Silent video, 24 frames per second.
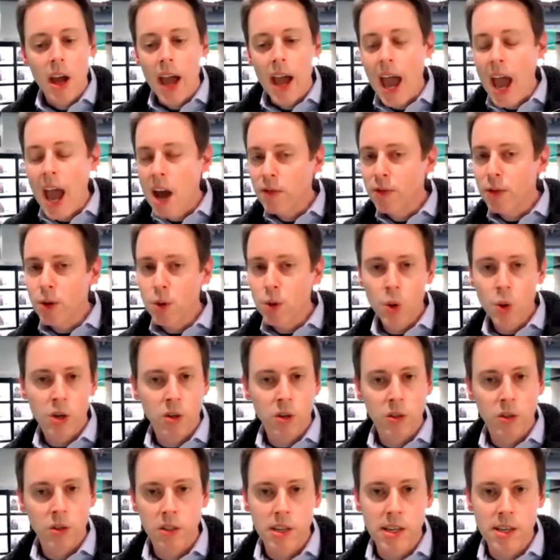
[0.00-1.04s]
Everyone
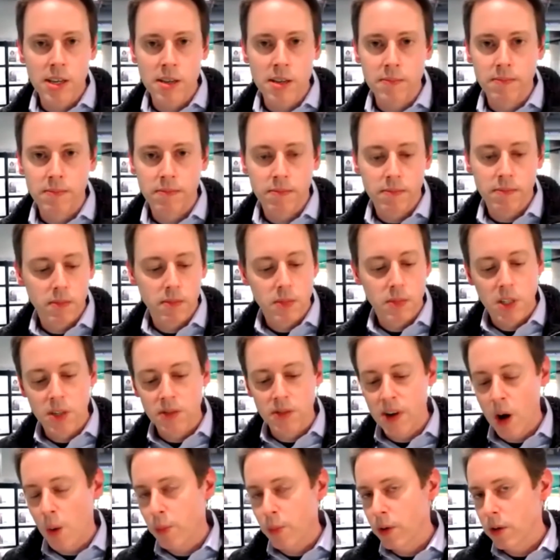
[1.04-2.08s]
on the team,
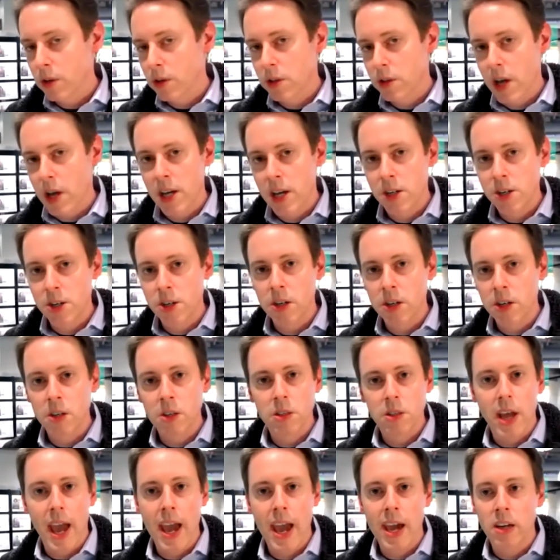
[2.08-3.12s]
developers,
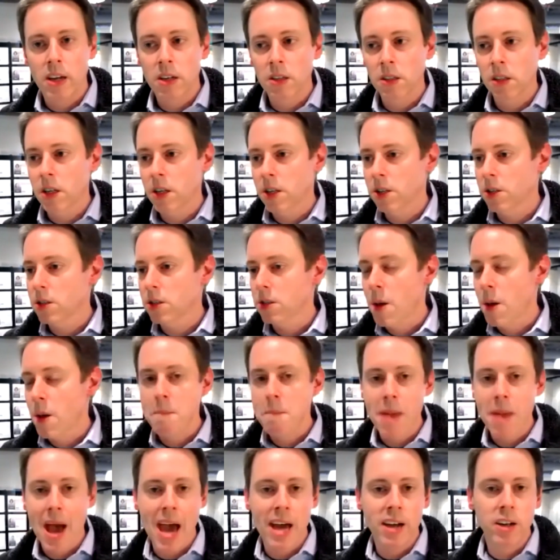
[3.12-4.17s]
engineers, analysts,
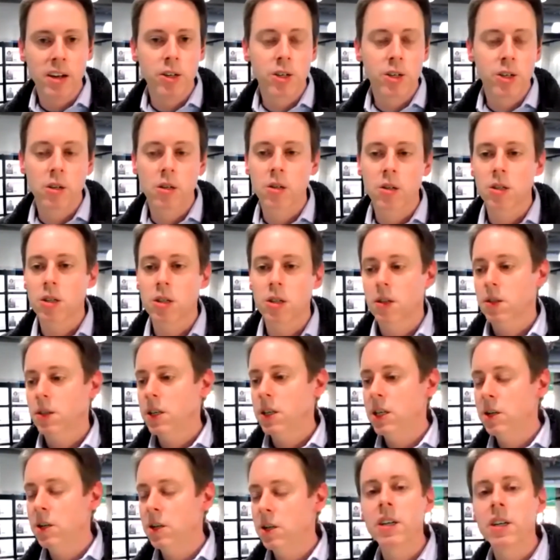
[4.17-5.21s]
managers,
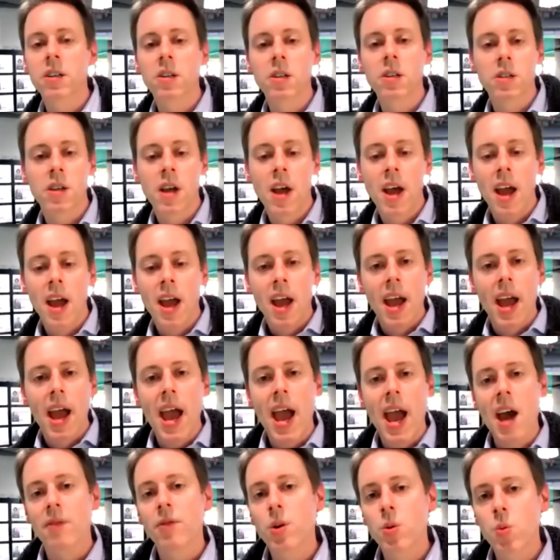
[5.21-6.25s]
team leaders,
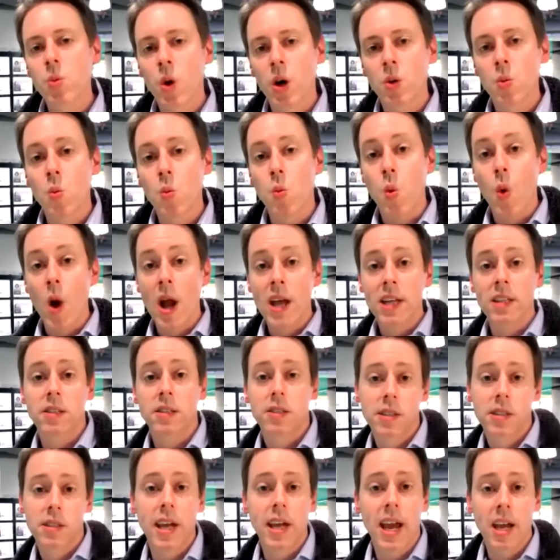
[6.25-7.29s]
everyone went
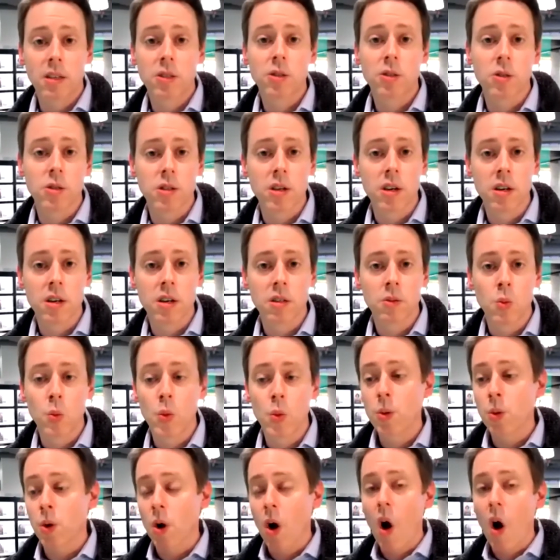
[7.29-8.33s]
to the cancer center.
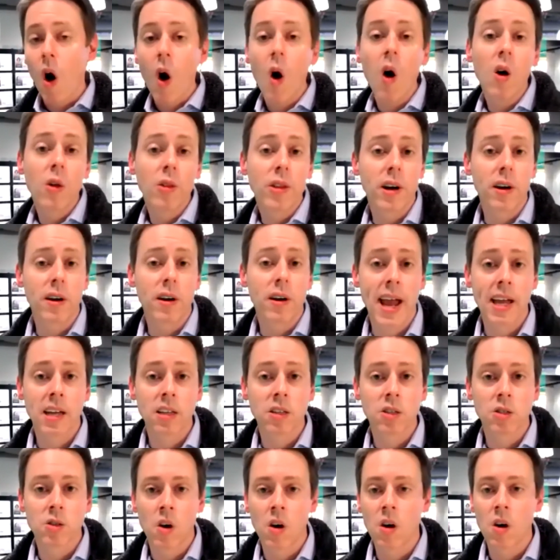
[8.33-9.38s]
We were all there
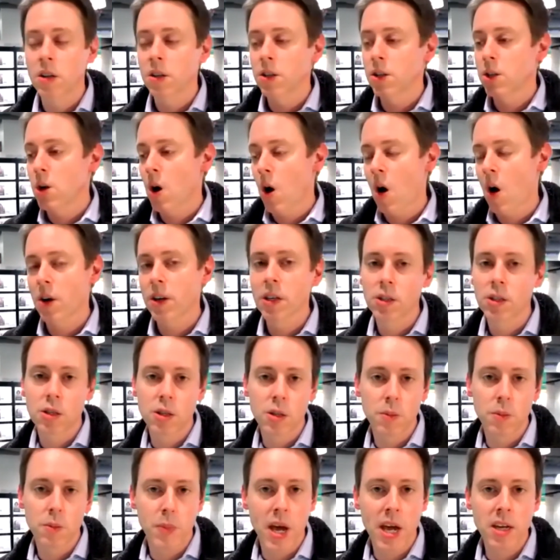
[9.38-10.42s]
hands on talking to
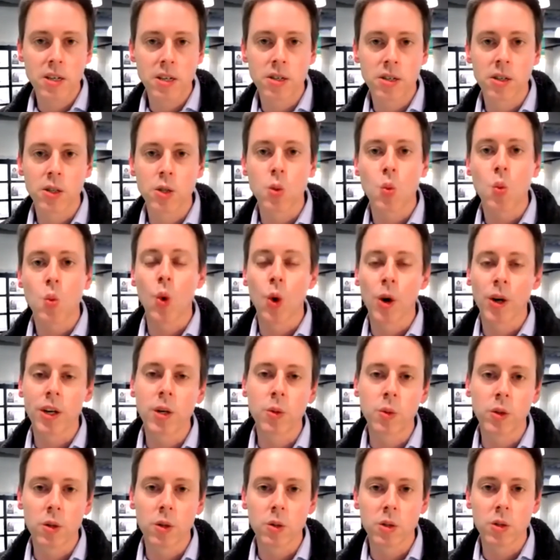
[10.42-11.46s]
the patients,
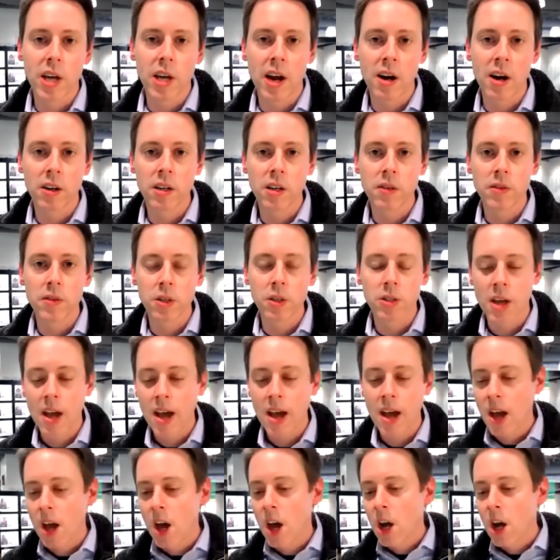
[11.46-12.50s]
working with those caregivers.
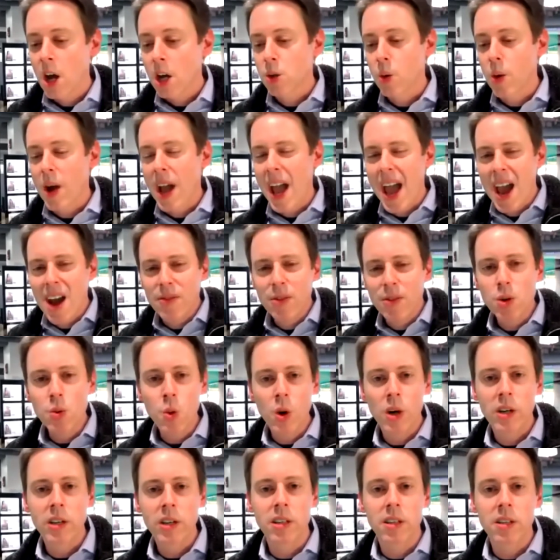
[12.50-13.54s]
So
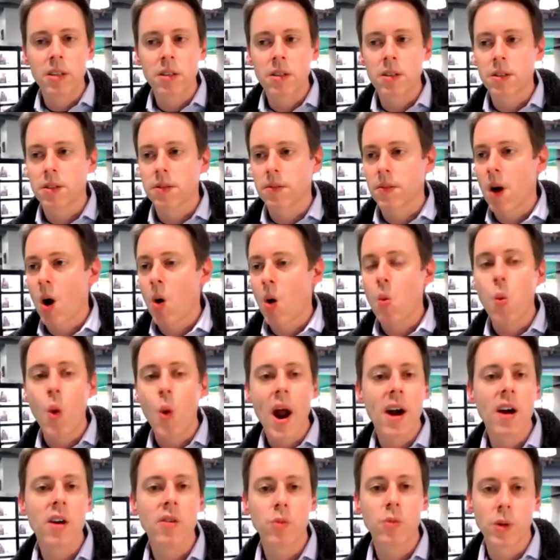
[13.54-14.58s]
everyone is
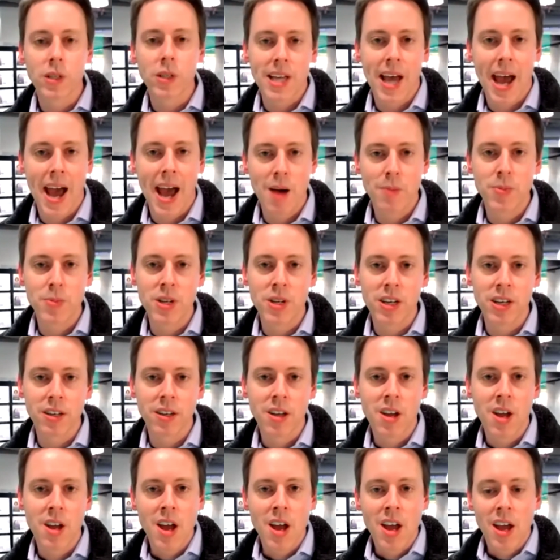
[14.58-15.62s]
aware of what's happening.
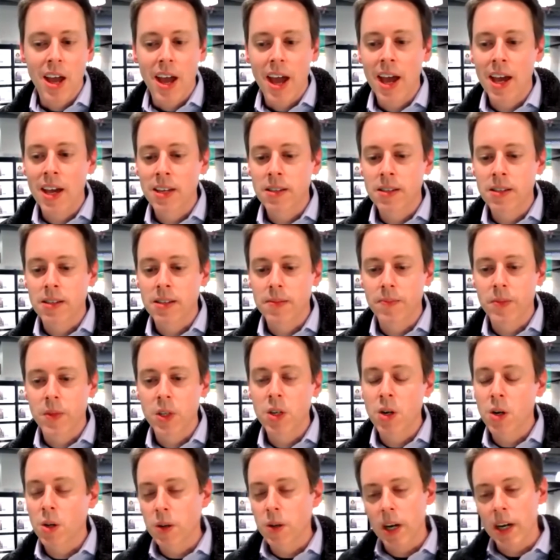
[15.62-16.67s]
And, you
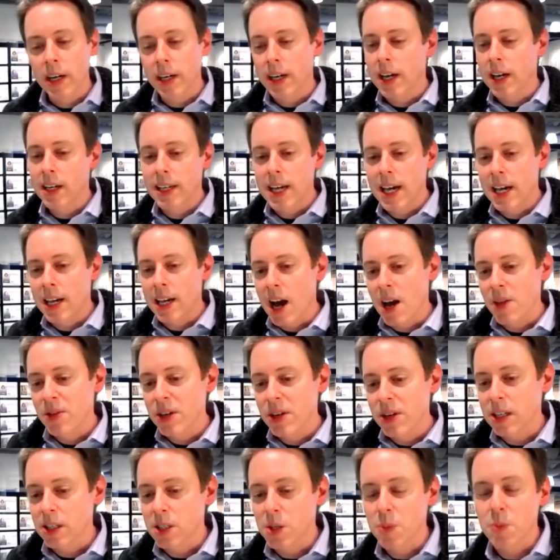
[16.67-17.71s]
know, again, I
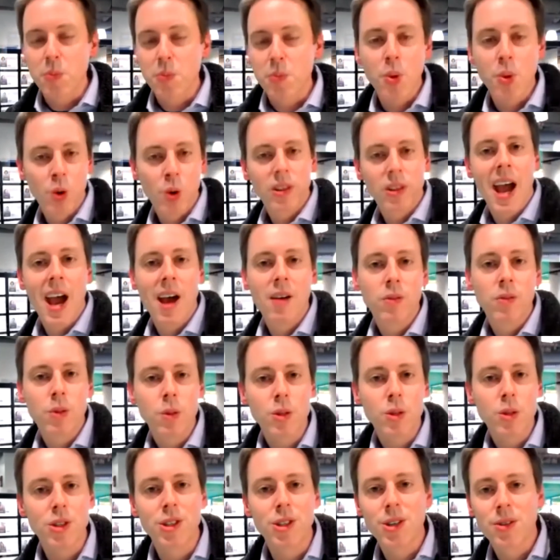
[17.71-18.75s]
think it's important to have
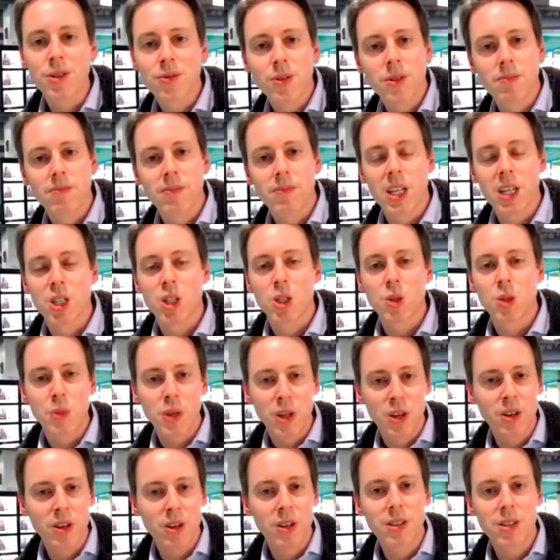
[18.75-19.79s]
those different
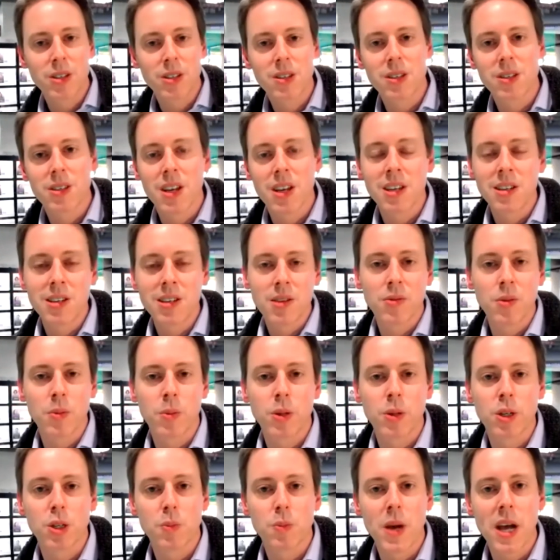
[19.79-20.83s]
experiences and different
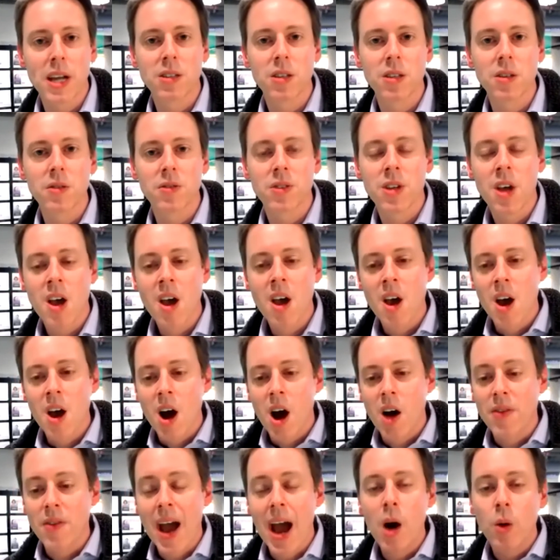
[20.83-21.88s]
perspectives
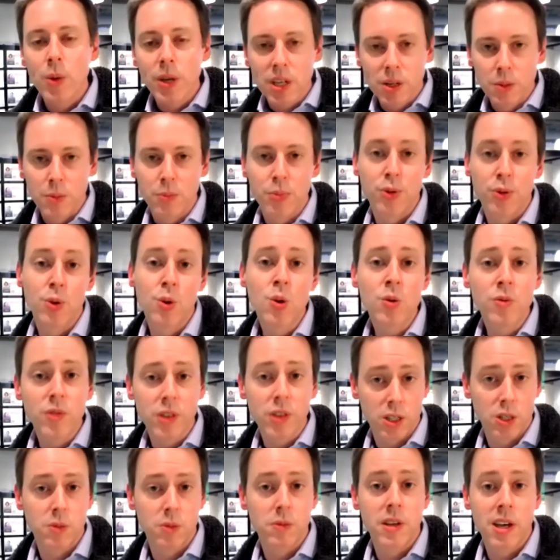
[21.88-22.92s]
of how we can improve
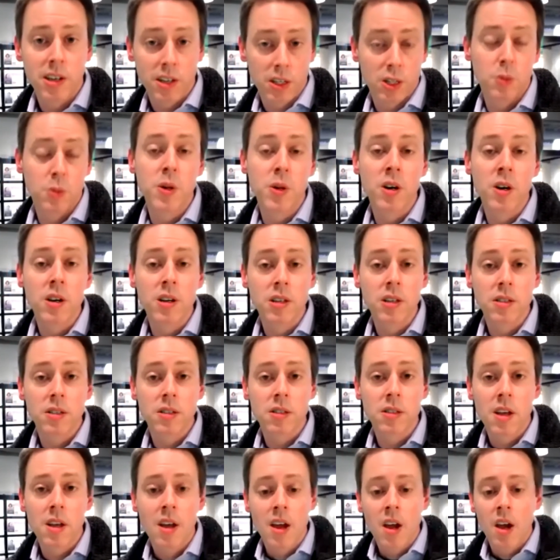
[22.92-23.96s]
ex- an
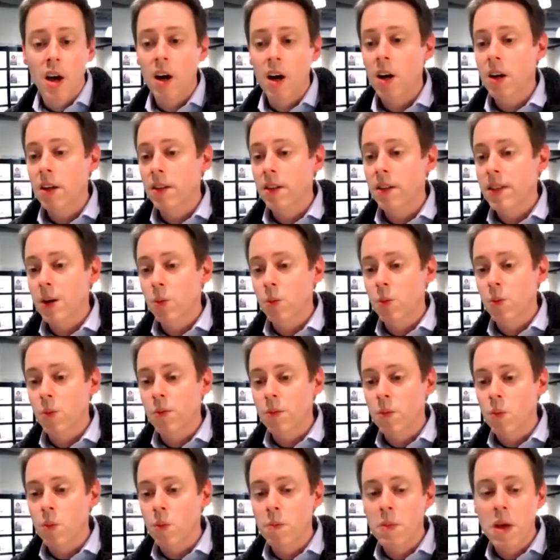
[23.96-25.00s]
experience uh, that
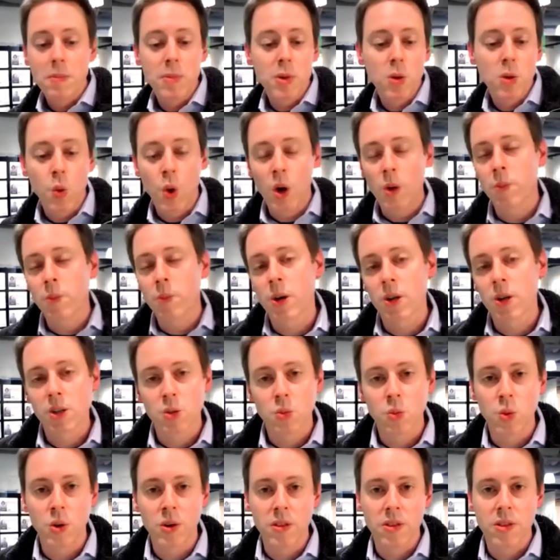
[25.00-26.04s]
maybe one
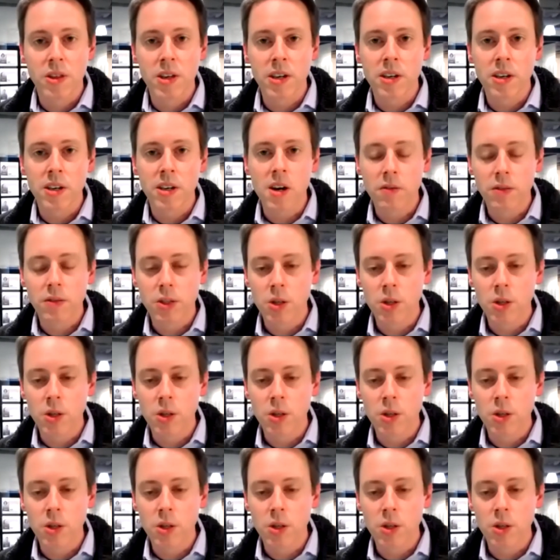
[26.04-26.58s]
person wouldn't think of.